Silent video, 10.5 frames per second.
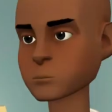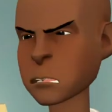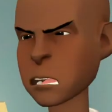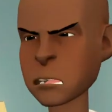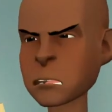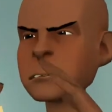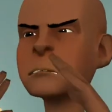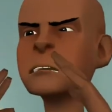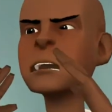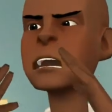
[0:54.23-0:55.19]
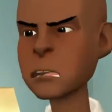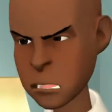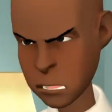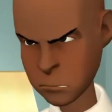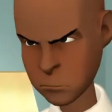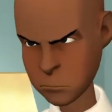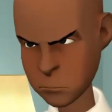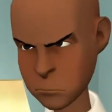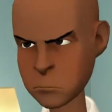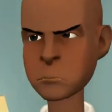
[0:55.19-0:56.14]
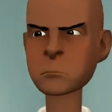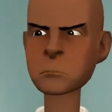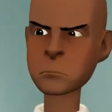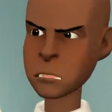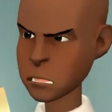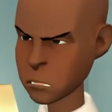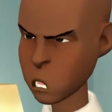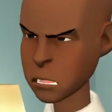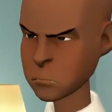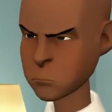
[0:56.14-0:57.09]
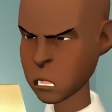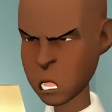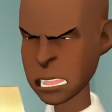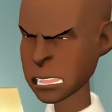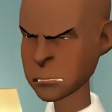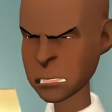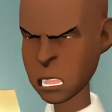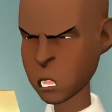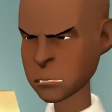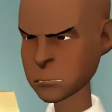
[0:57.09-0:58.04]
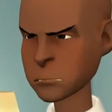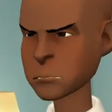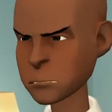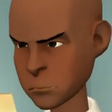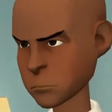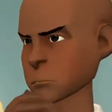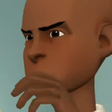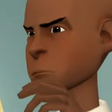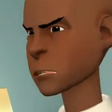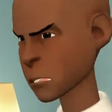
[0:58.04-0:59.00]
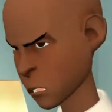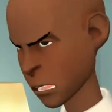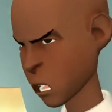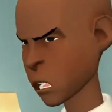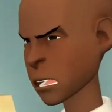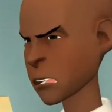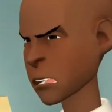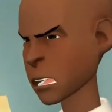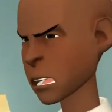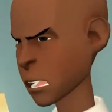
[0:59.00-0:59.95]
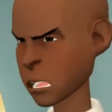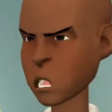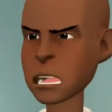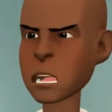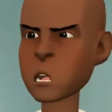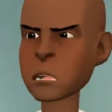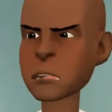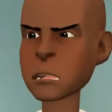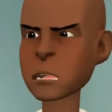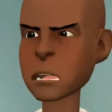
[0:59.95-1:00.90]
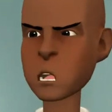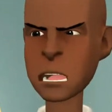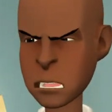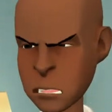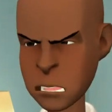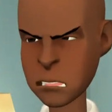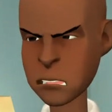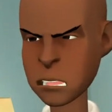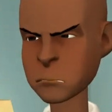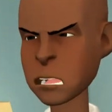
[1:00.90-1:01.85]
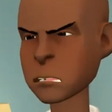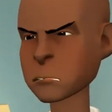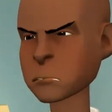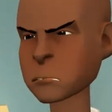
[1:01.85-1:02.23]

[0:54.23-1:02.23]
Yes, little Bill. That's what I'm talking about. Don't you dare forget that you can't have turkey with us as a family.